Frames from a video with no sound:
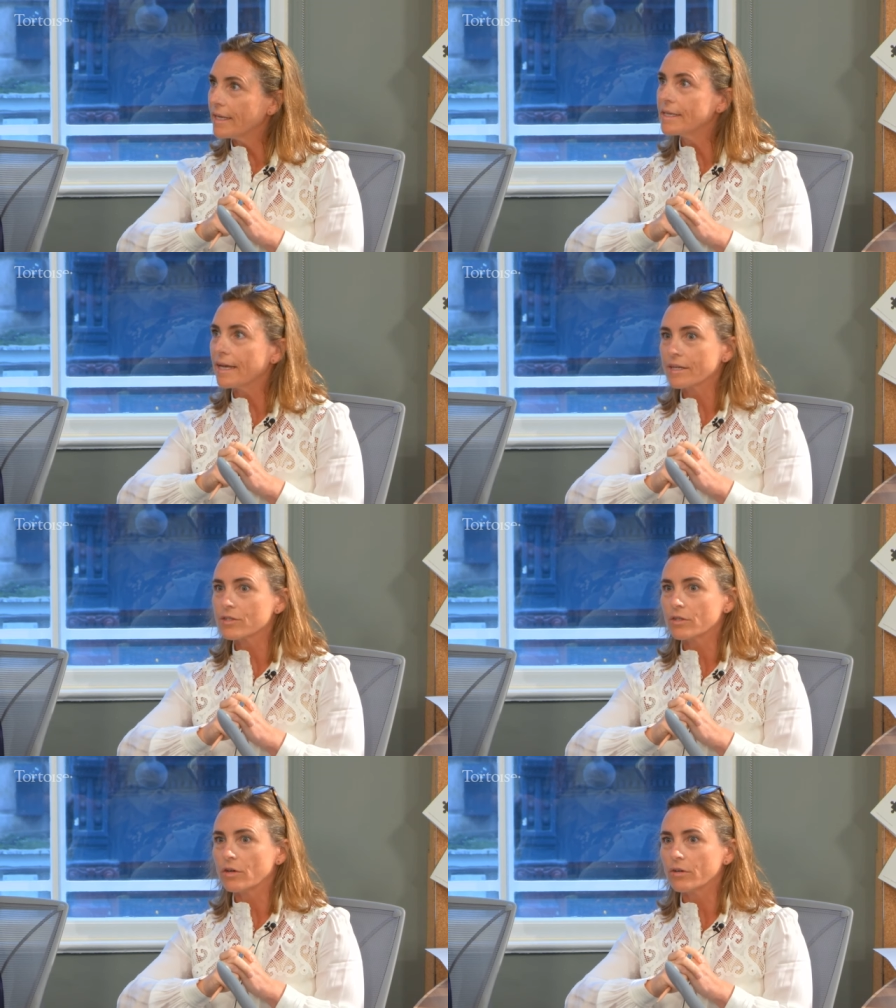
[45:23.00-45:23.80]

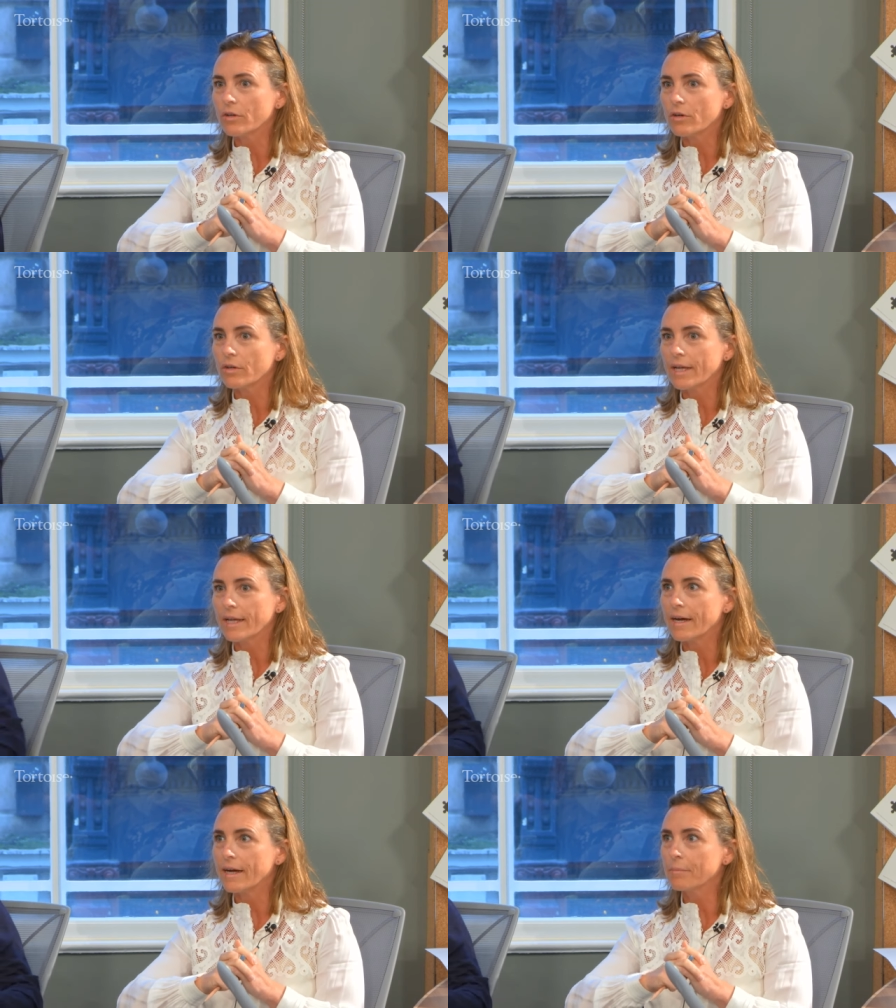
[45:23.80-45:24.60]
index on
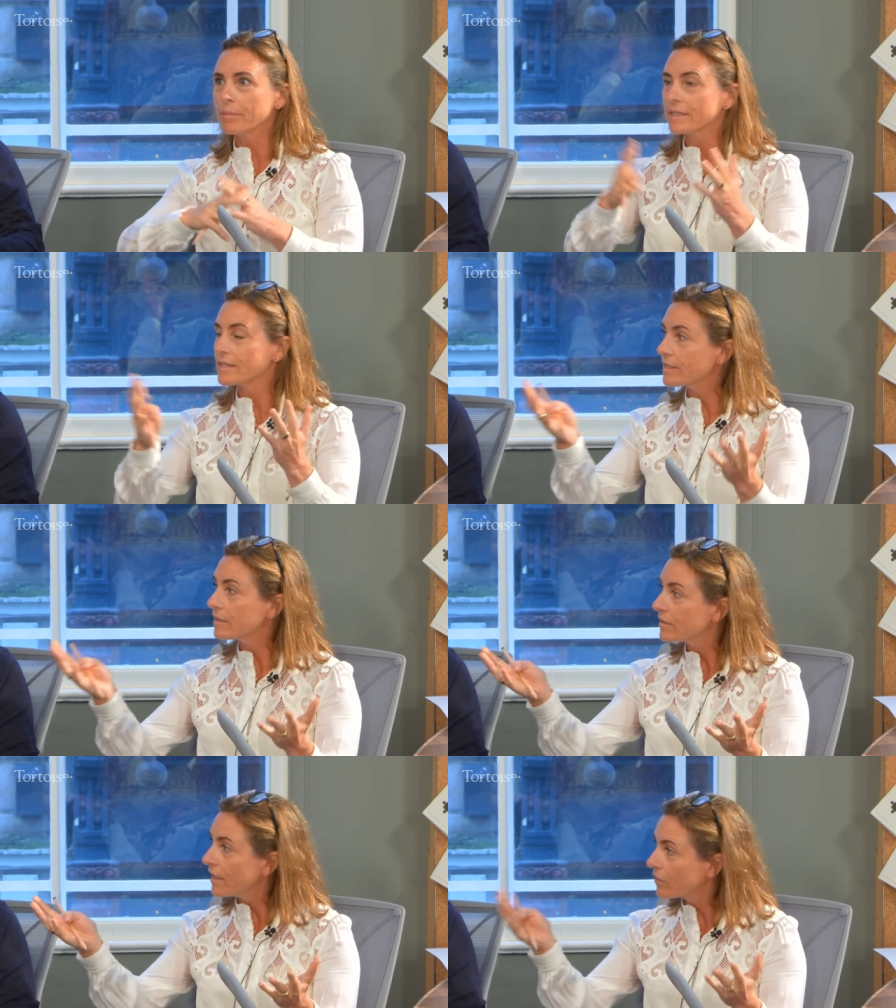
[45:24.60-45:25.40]
AI, but are
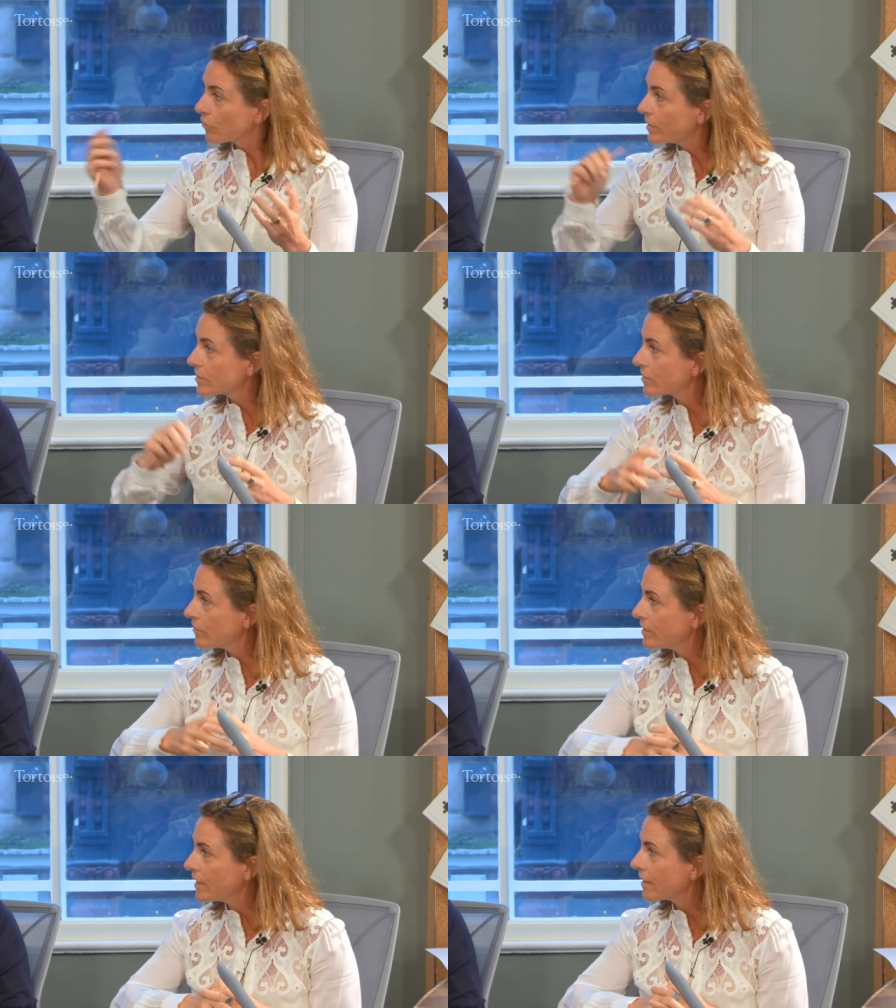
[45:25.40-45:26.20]
still at the risk
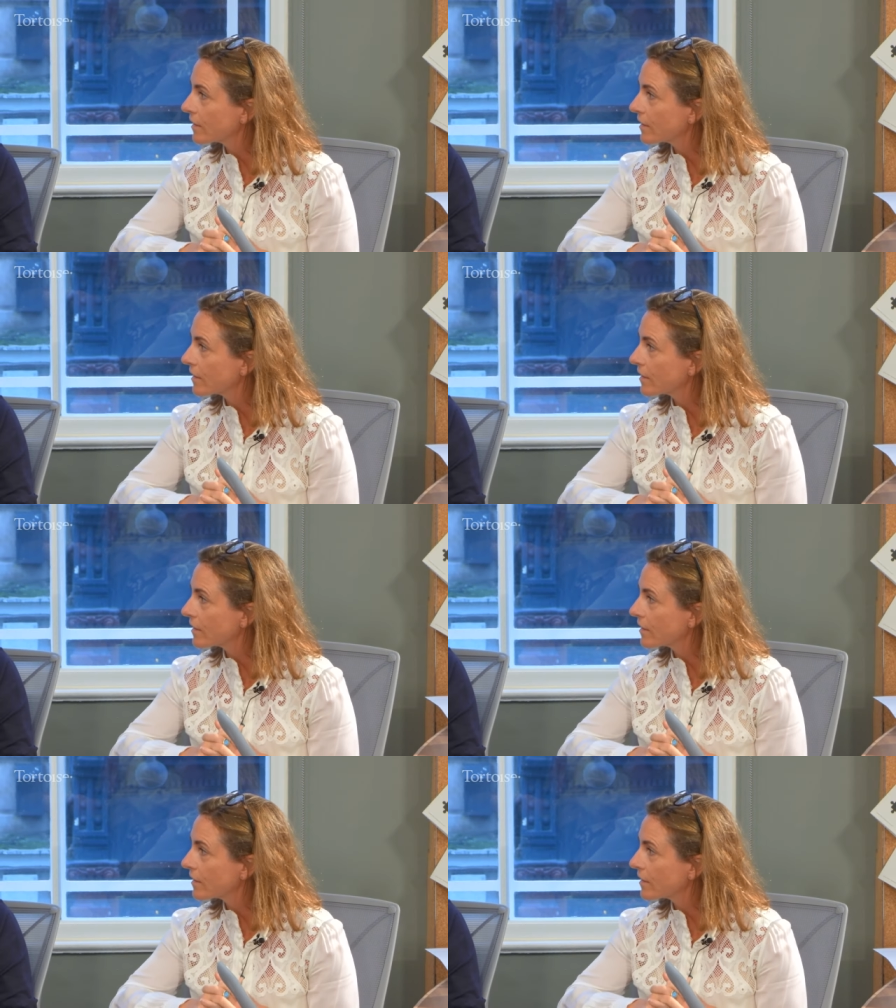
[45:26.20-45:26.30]
of the